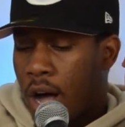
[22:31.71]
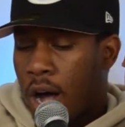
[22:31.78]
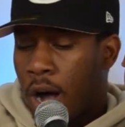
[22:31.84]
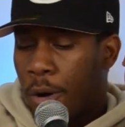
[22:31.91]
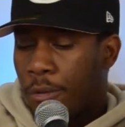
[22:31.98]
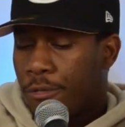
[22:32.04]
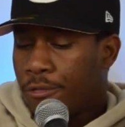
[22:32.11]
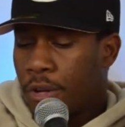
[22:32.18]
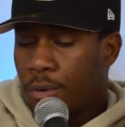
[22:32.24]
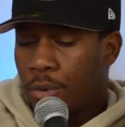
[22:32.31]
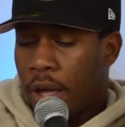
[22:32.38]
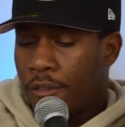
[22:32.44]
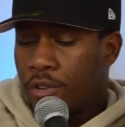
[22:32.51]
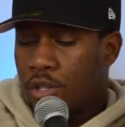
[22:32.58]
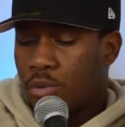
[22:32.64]

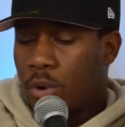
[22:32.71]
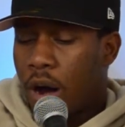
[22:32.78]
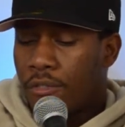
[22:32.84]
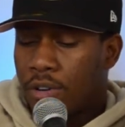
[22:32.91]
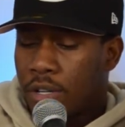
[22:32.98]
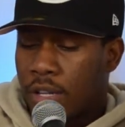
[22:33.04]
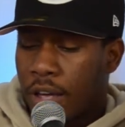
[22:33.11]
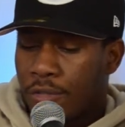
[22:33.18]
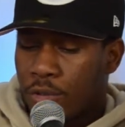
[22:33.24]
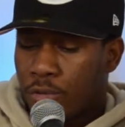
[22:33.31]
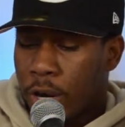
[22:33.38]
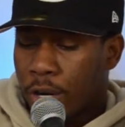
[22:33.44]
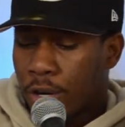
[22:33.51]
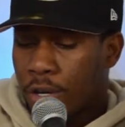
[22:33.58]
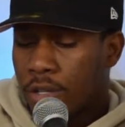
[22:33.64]
We have a 12 and
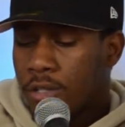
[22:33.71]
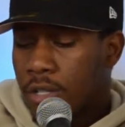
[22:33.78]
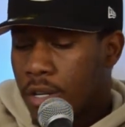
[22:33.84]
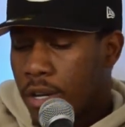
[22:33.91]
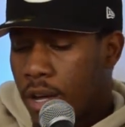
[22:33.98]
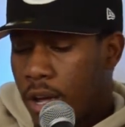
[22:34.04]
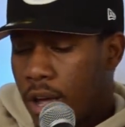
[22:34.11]
11 record.